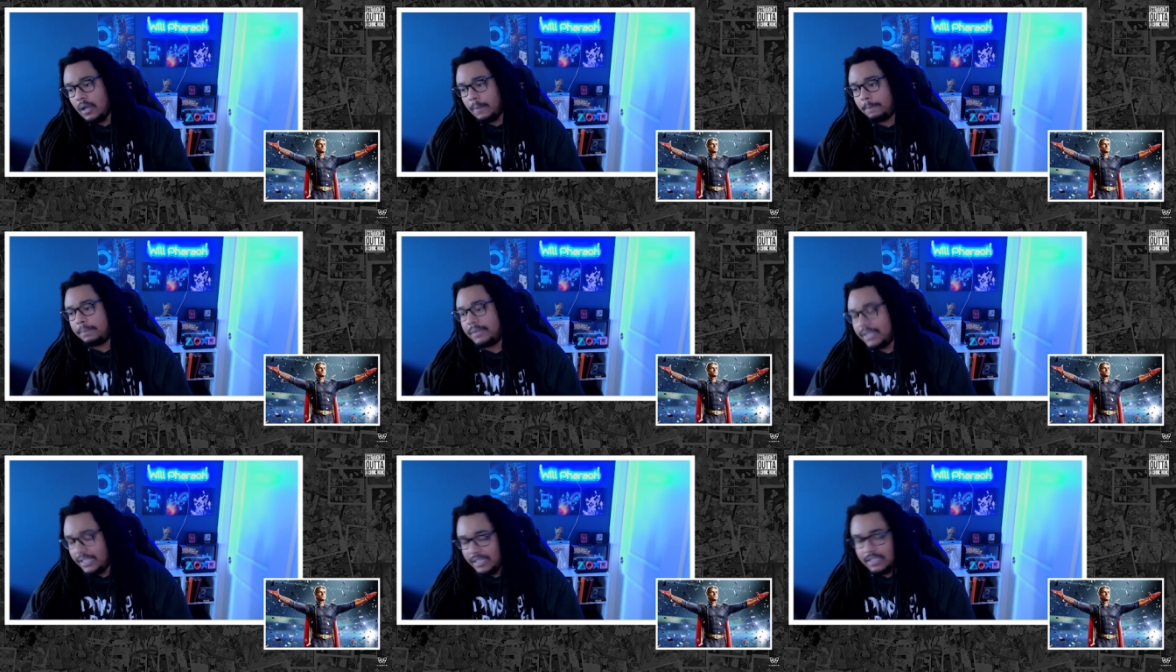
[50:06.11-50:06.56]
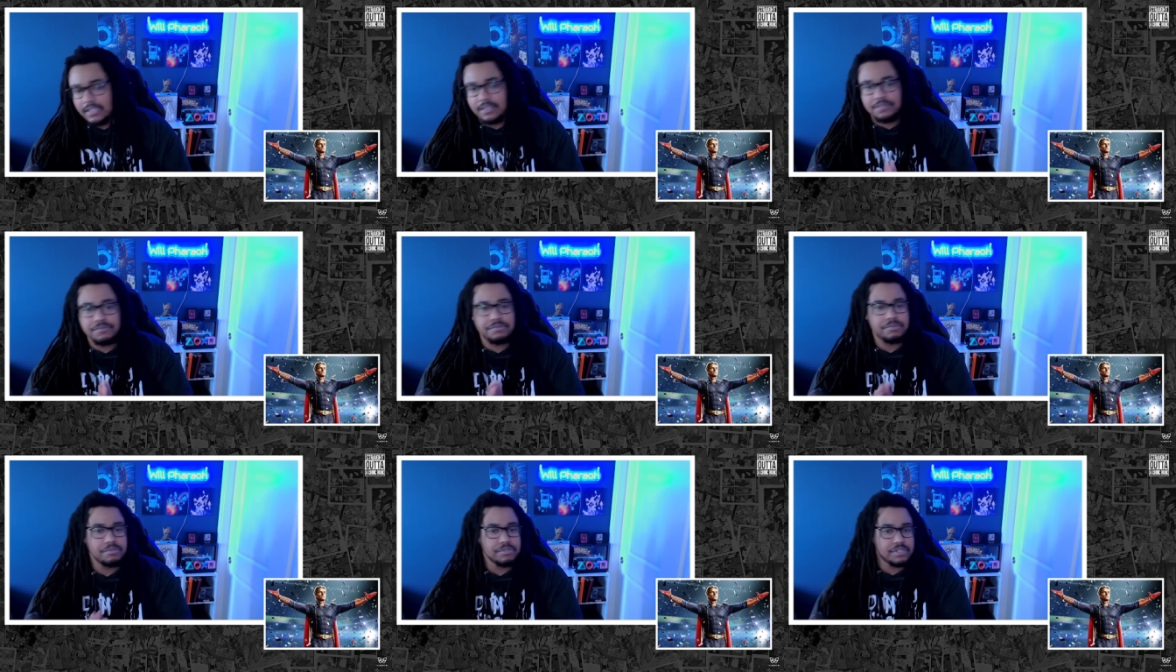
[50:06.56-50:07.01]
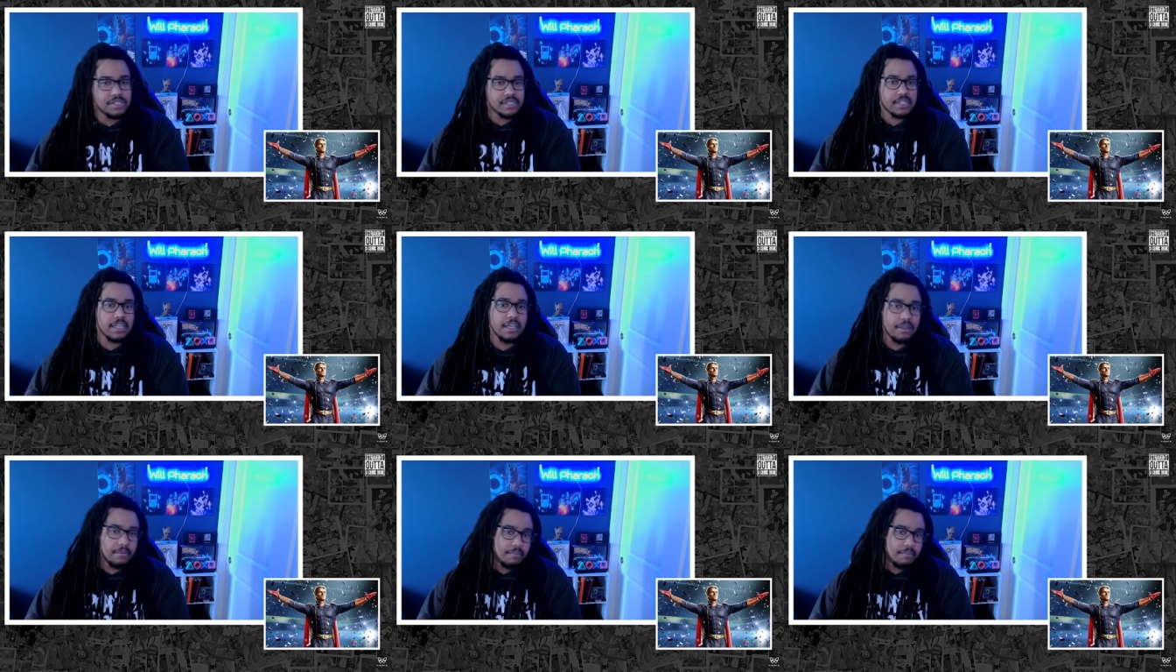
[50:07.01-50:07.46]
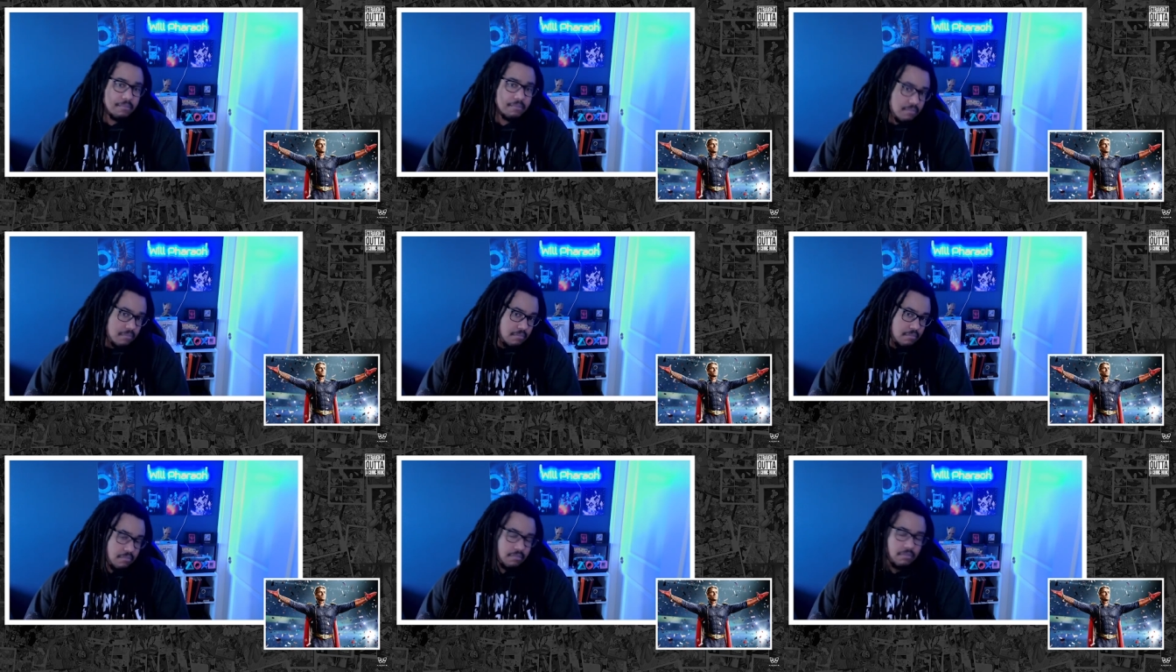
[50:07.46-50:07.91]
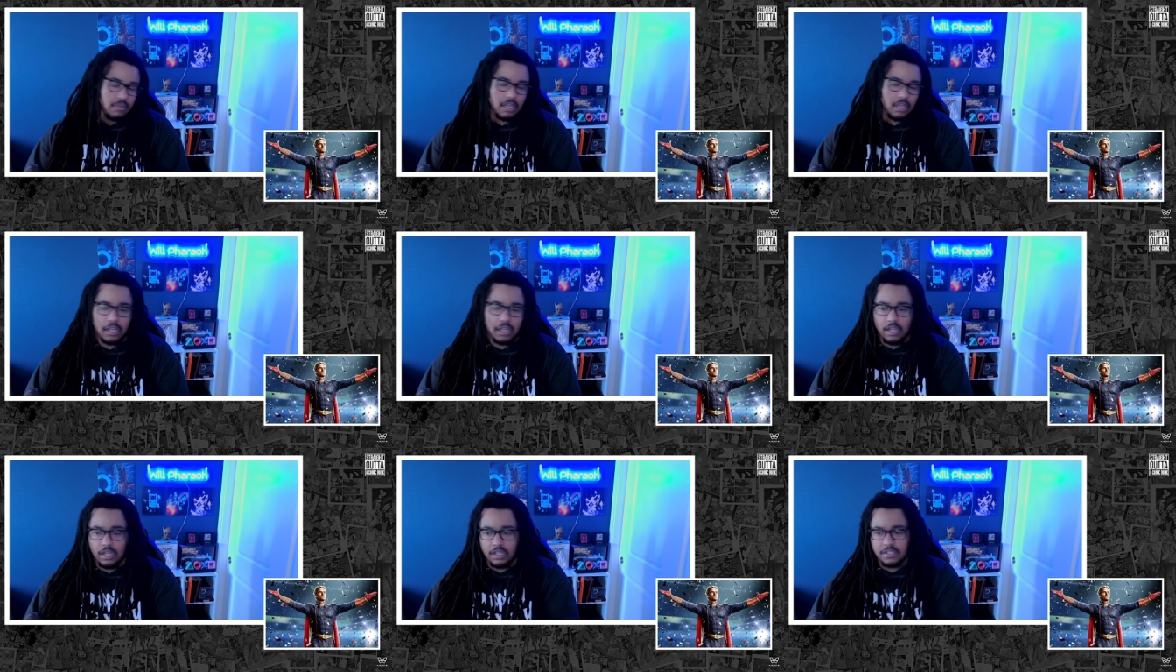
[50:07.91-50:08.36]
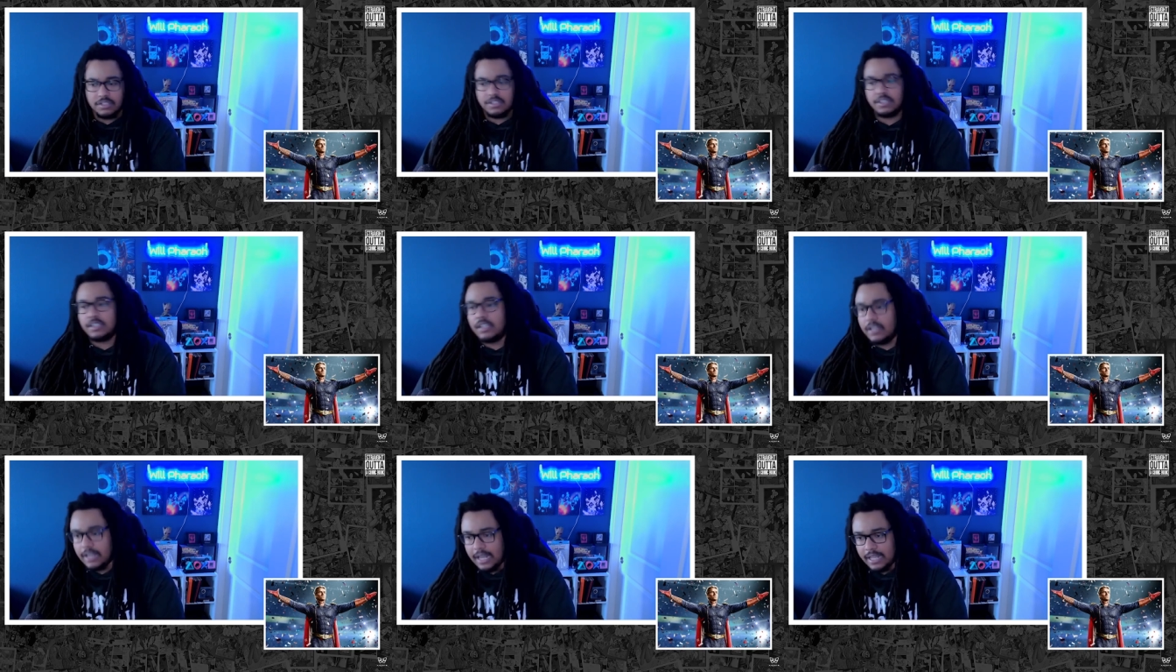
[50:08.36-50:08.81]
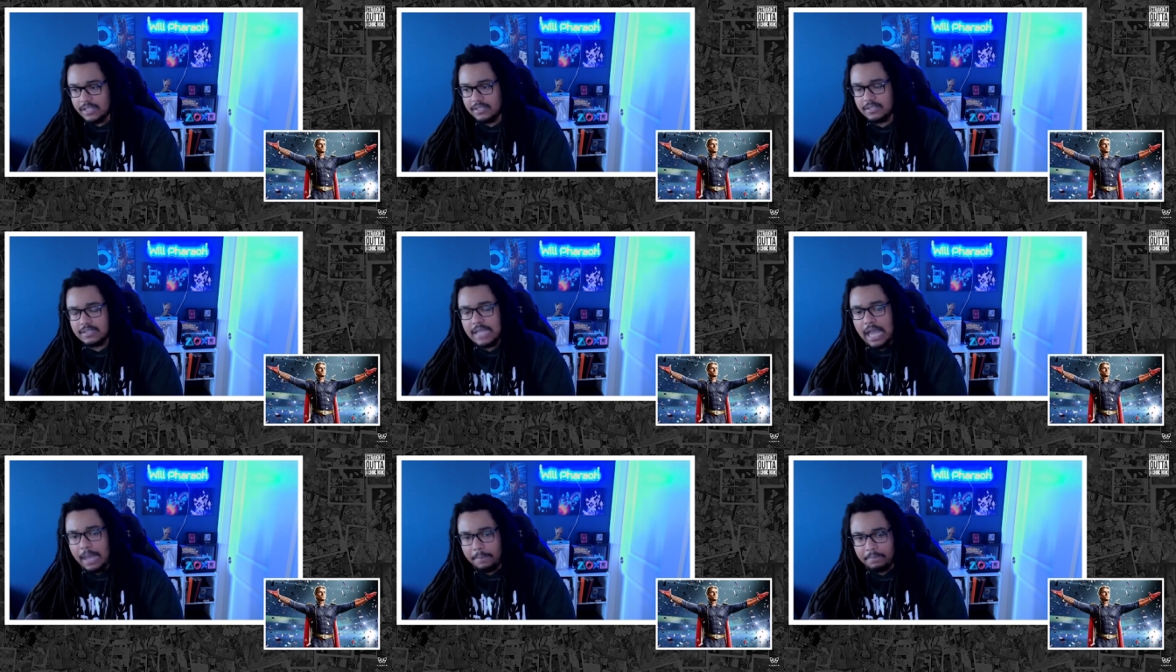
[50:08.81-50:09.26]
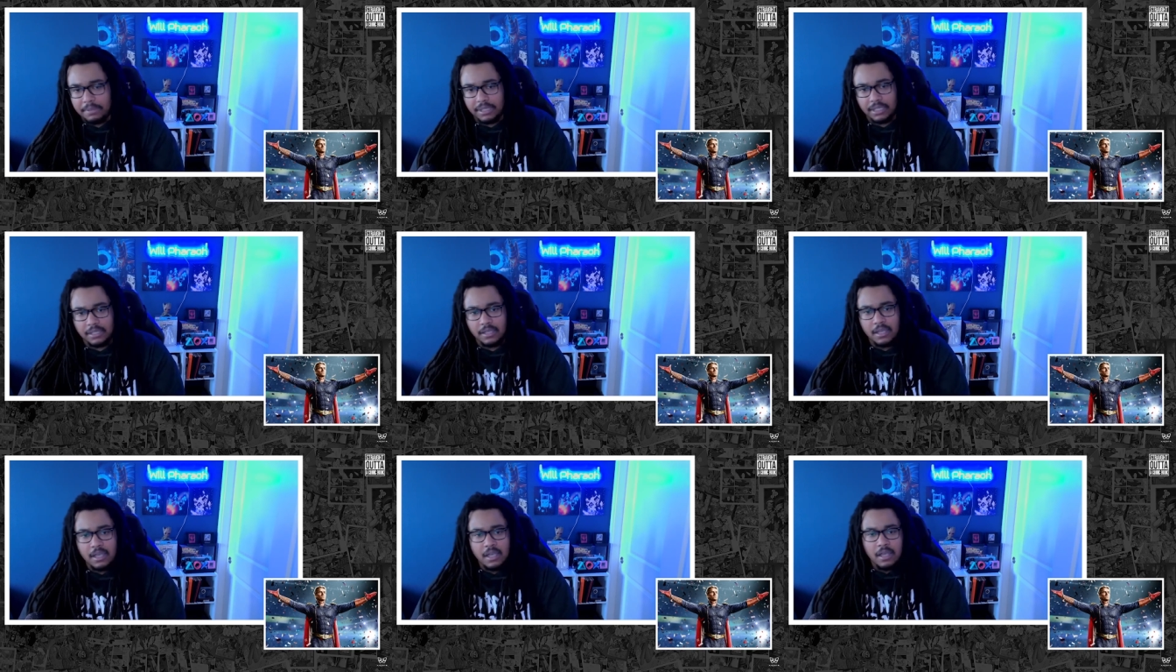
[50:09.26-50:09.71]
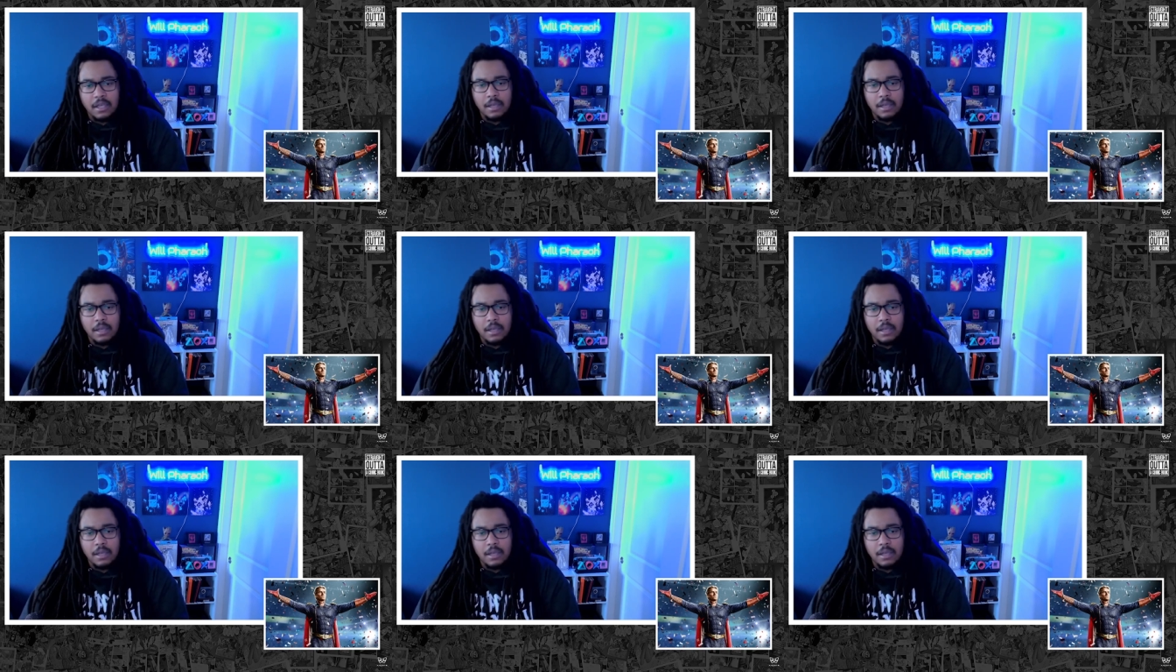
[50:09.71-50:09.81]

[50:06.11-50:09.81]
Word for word: please skip to the next topic.